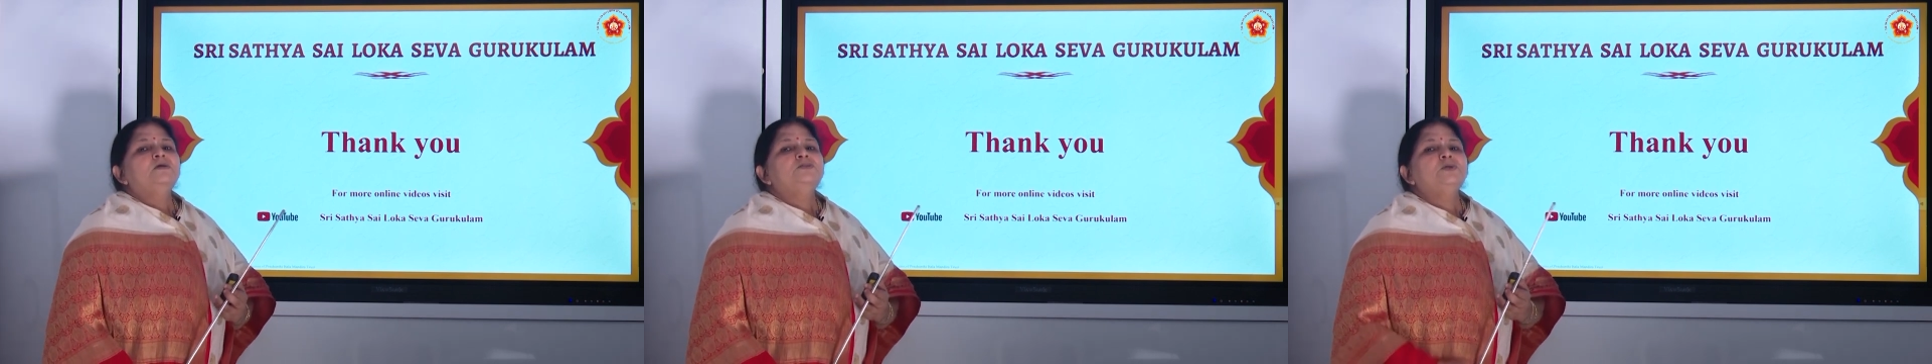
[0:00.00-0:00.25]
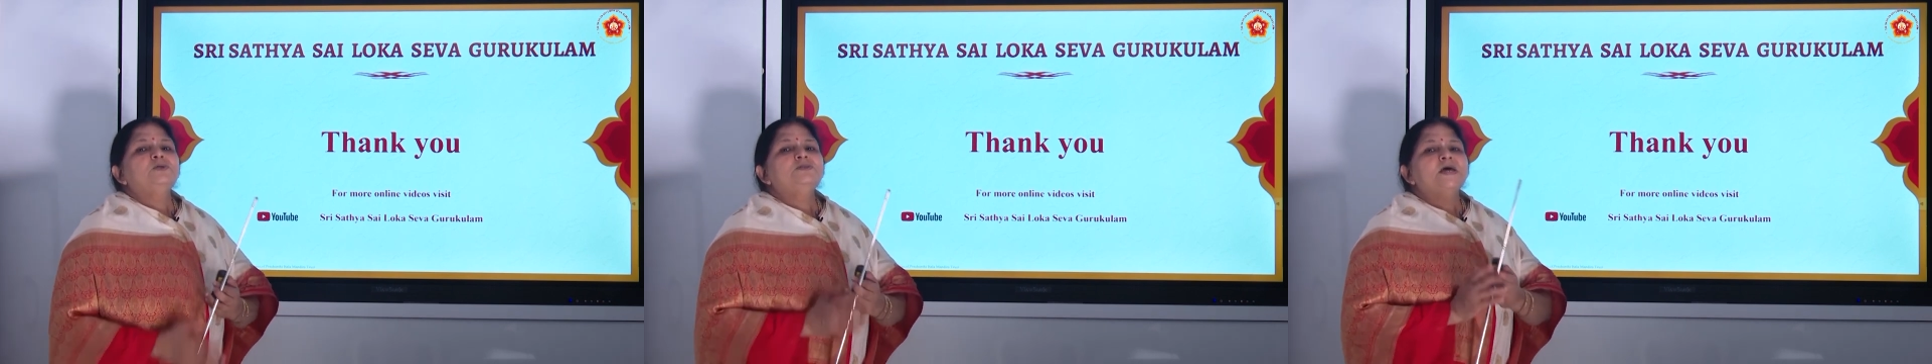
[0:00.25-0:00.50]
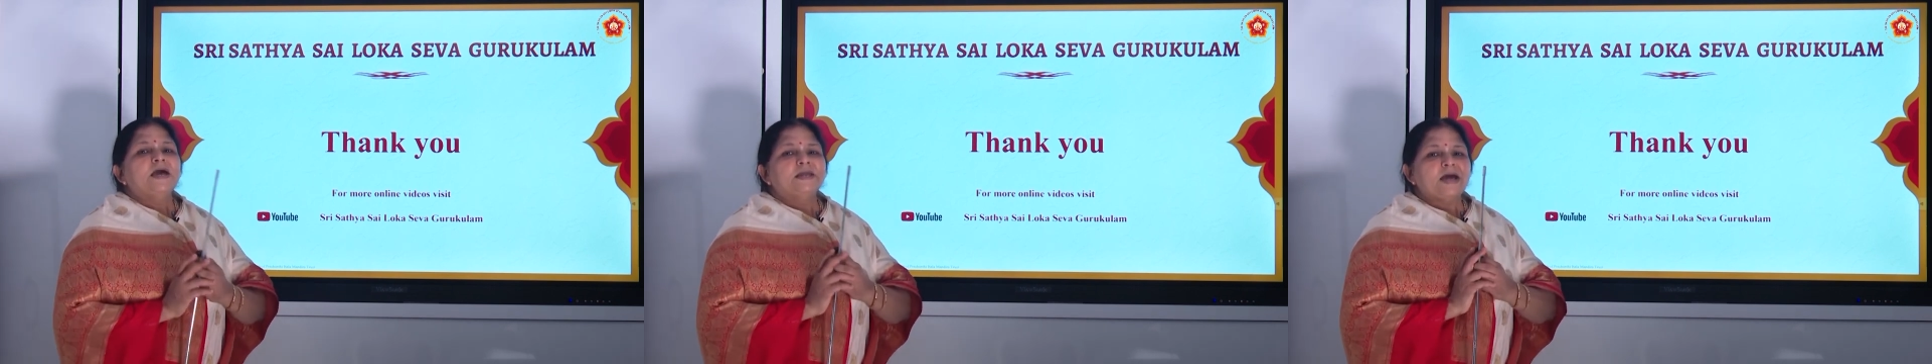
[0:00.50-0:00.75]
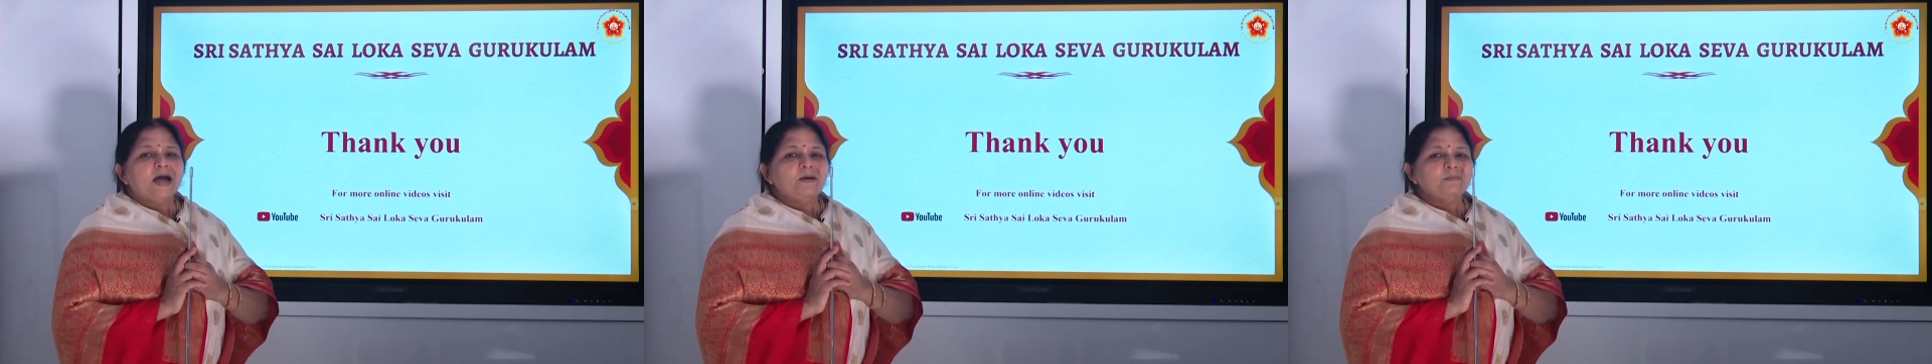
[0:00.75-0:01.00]
So, Sai
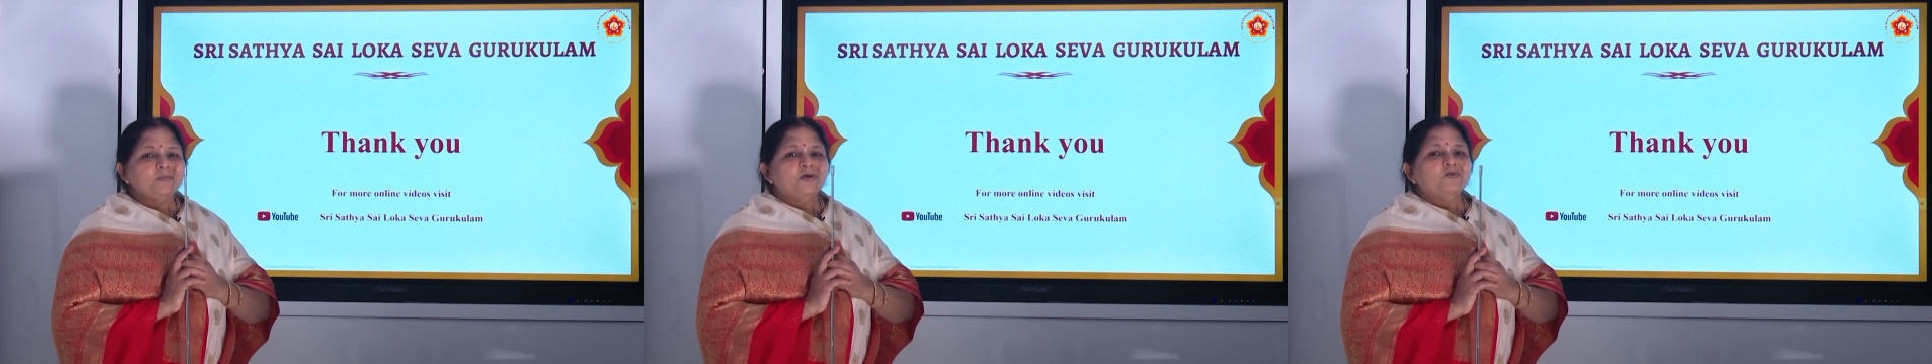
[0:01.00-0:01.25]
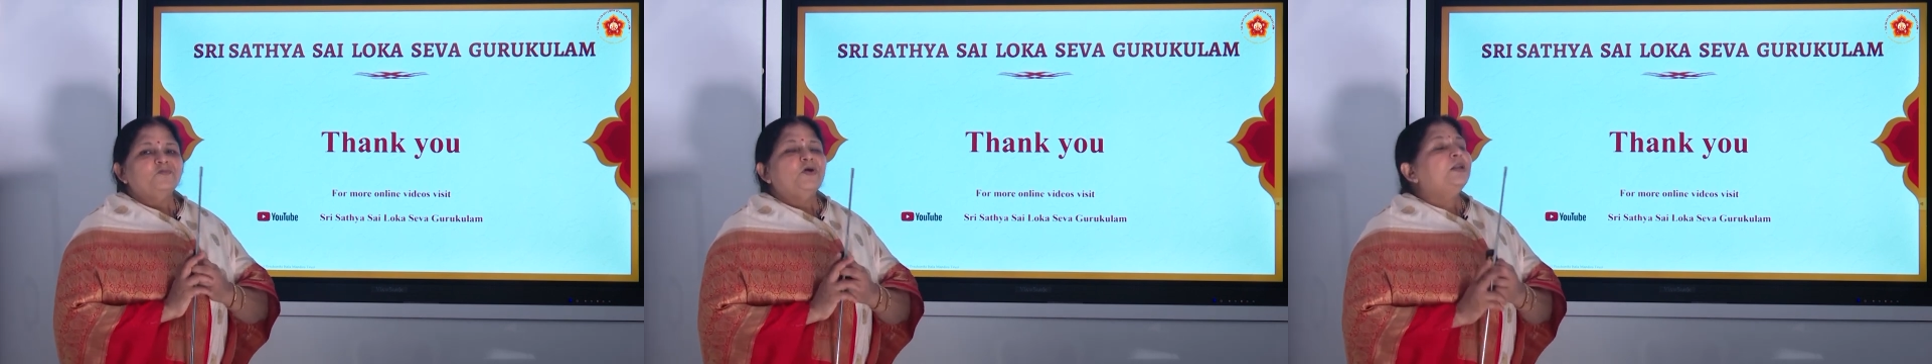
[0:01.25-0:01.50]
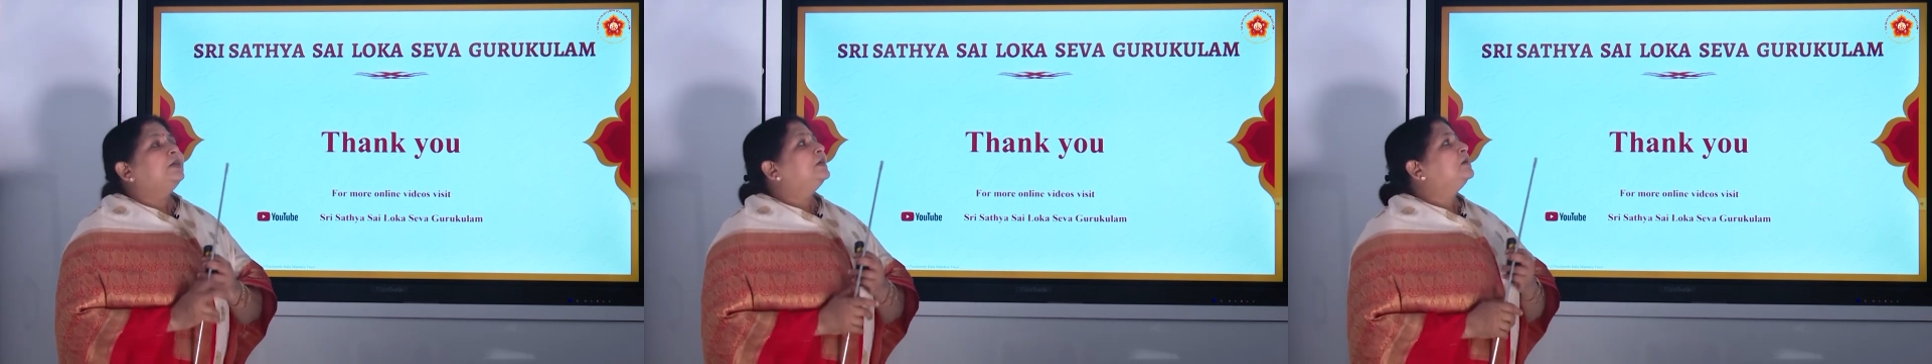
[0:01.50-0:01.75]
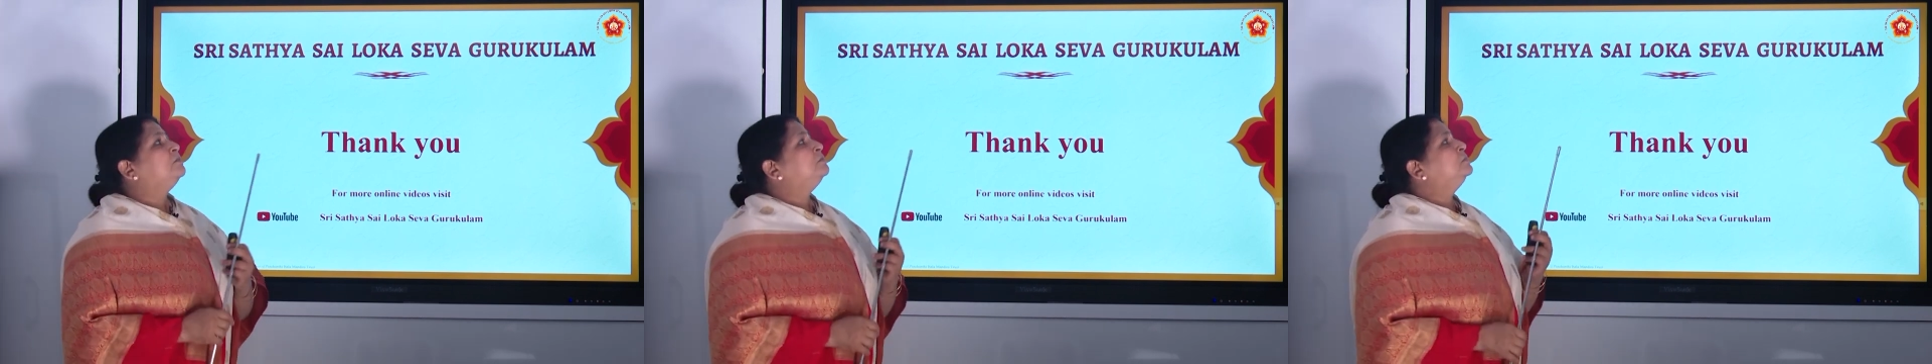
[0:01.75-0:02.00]
Ram,
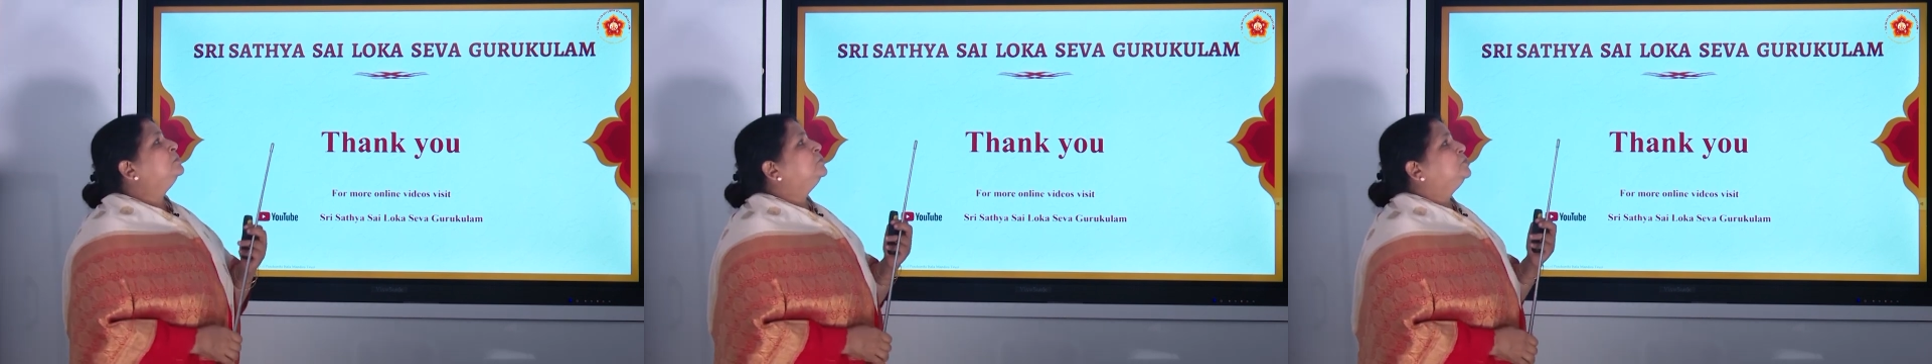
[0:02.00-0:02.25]
welcome